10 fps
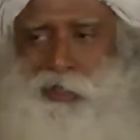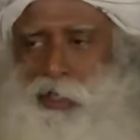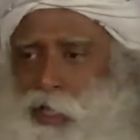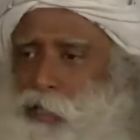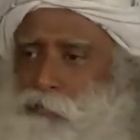and
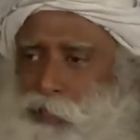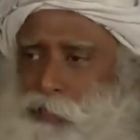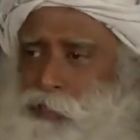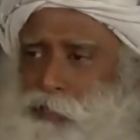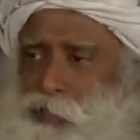
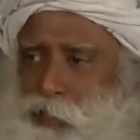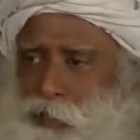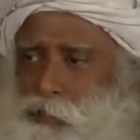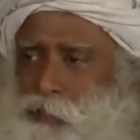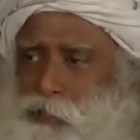aliveness in
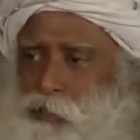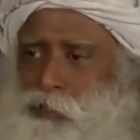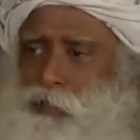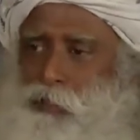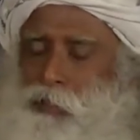it,
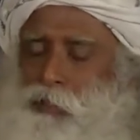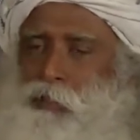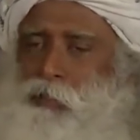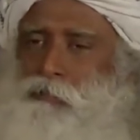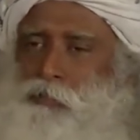
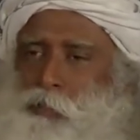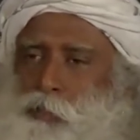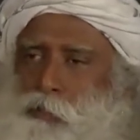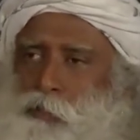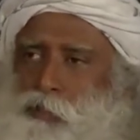
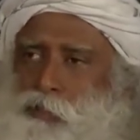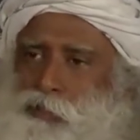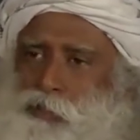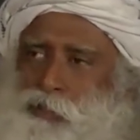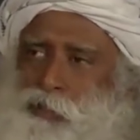simply
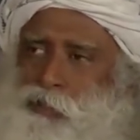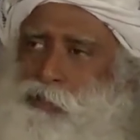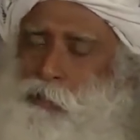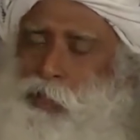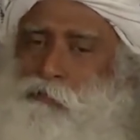because this
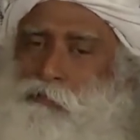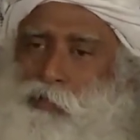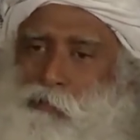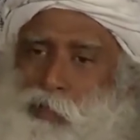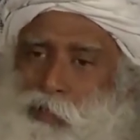is made for
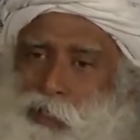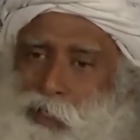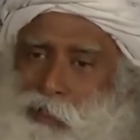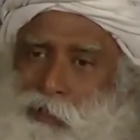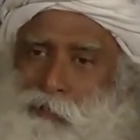the
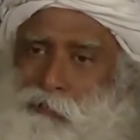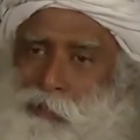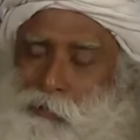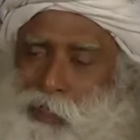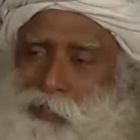market, not for
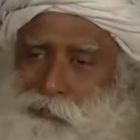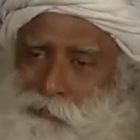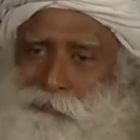the man.